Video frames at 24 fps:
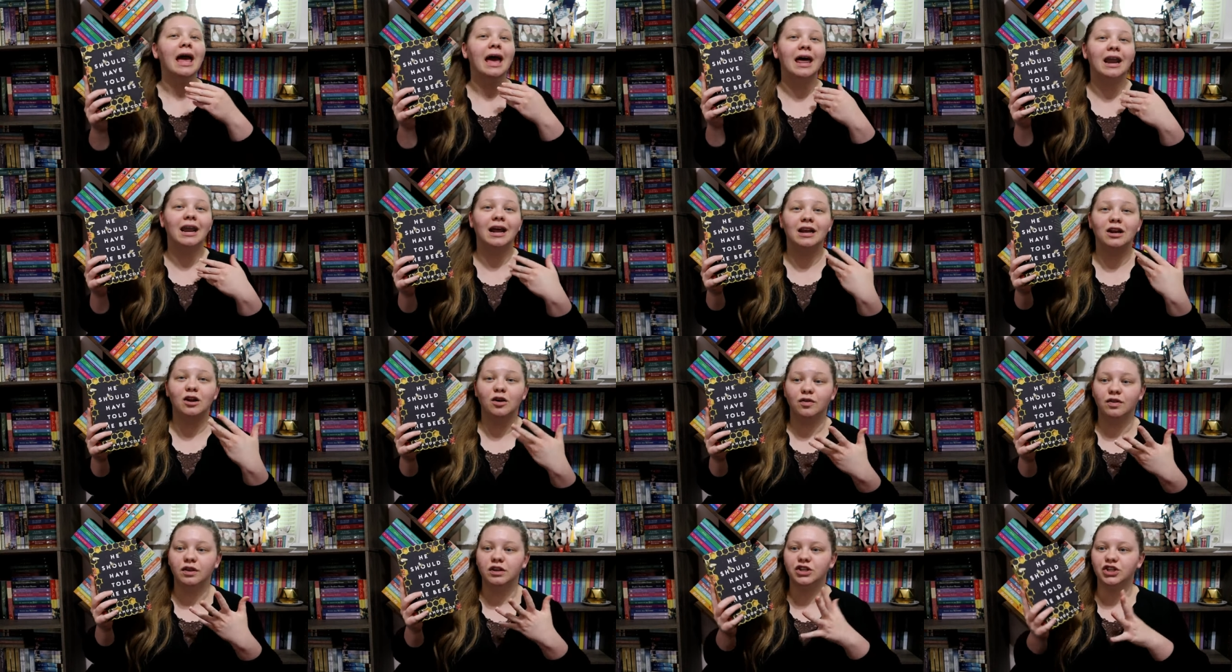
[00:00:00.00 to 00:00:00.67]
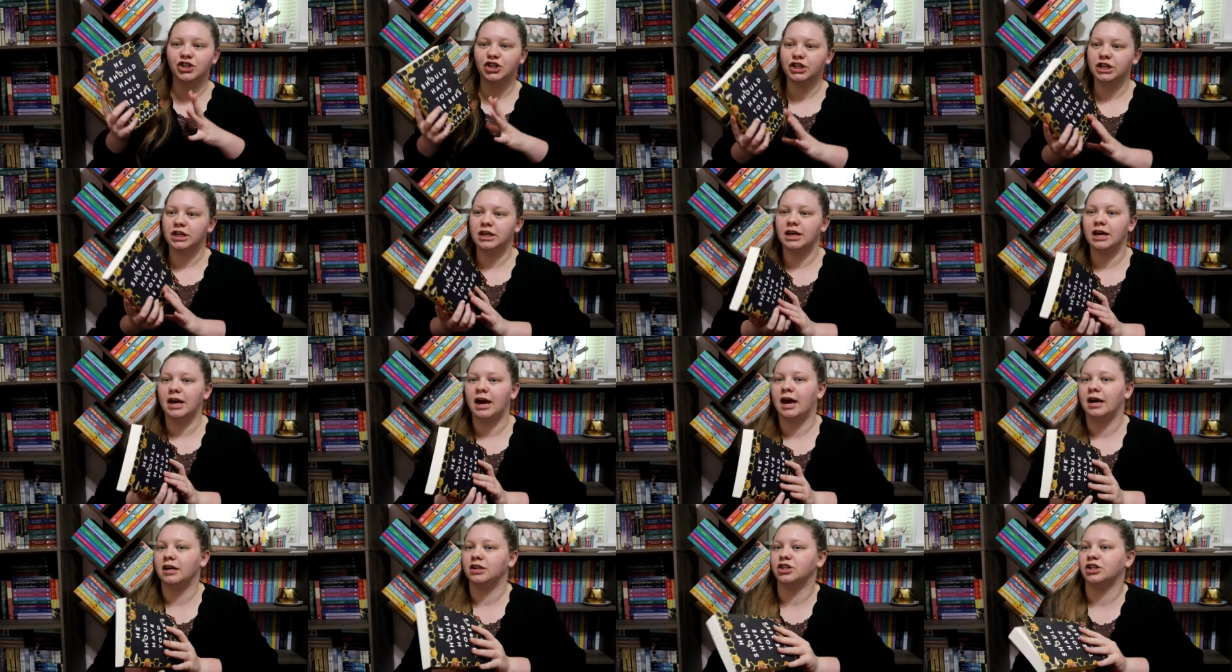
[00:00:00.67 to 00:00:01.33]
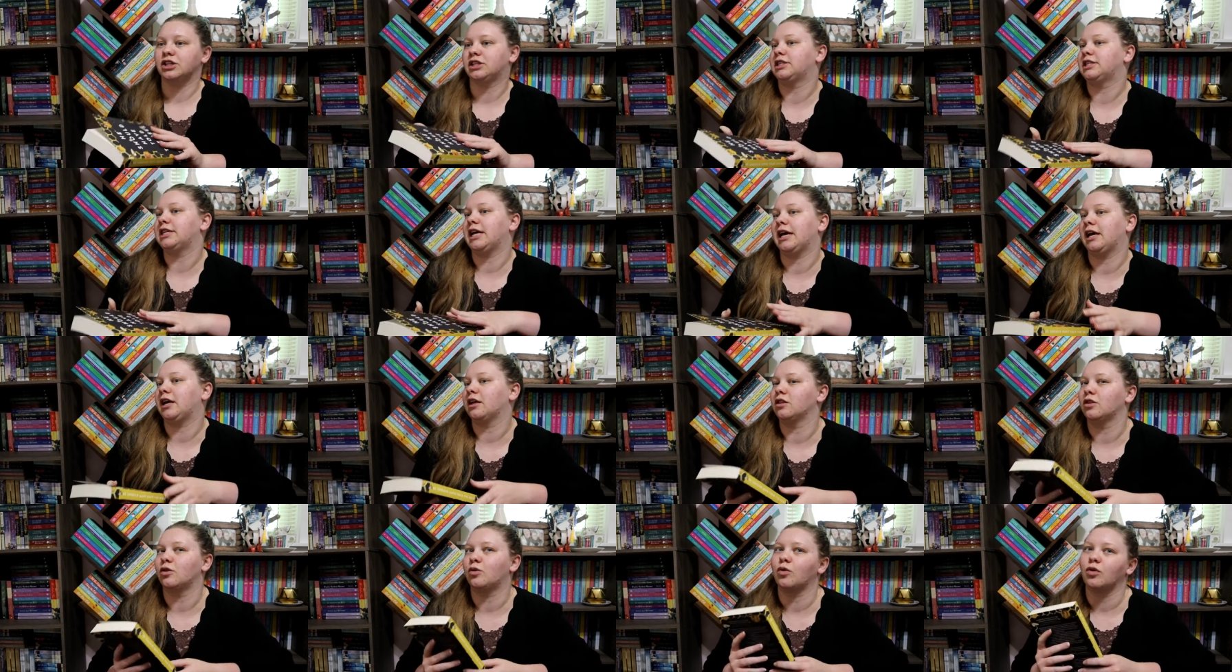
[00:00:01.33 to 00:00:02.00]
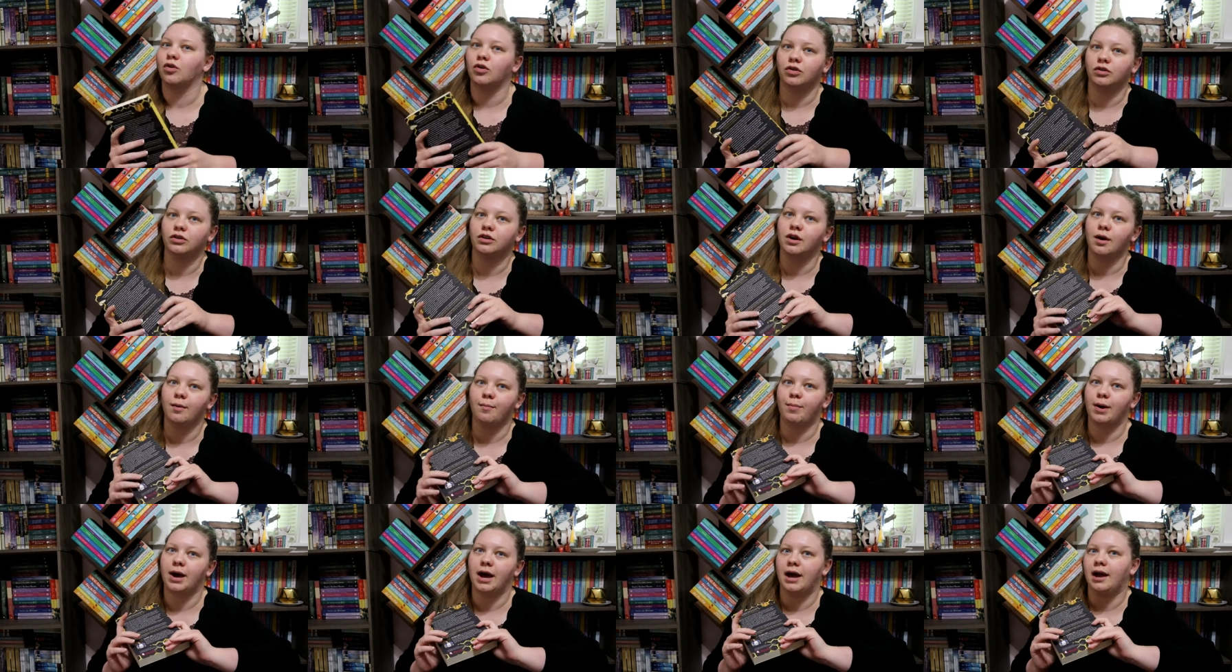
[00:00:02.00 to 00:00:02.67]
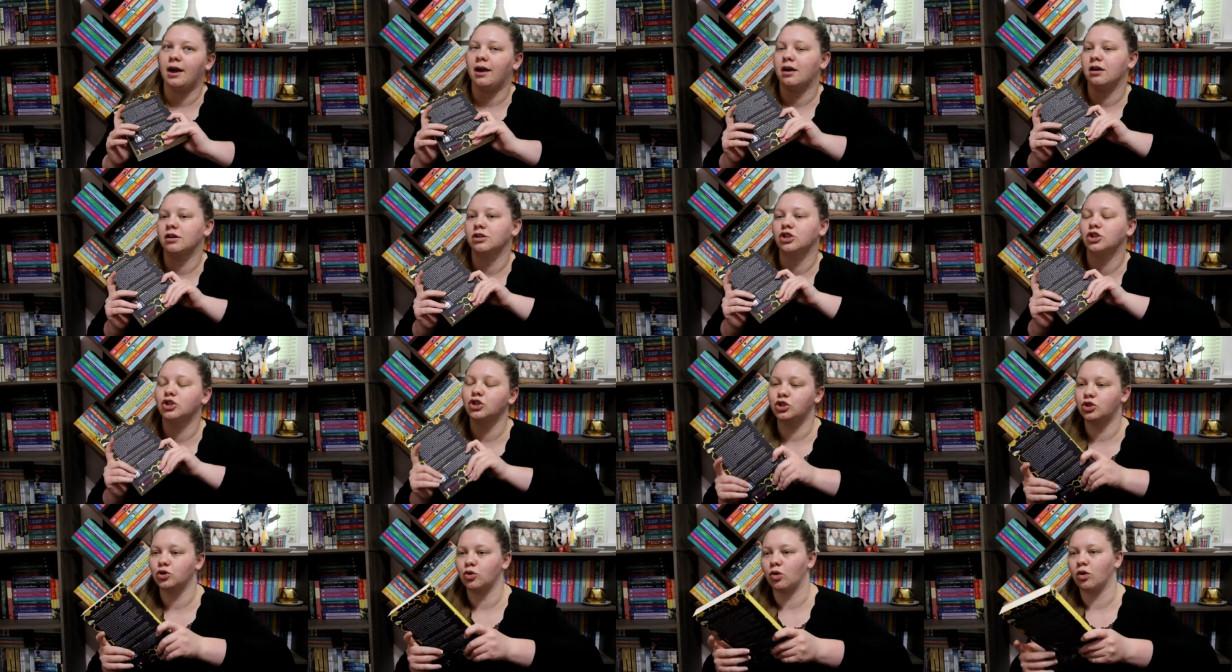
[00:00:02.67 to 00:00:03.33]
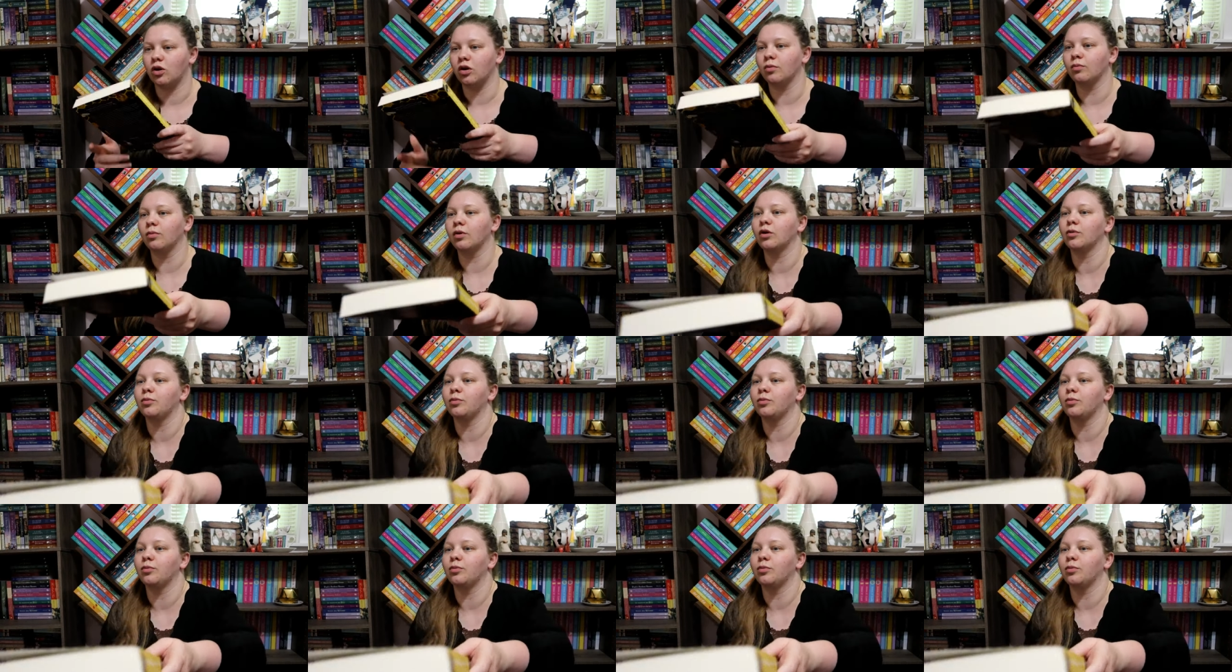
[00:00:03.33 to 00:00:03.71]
and I know that she has just taken the world by storm.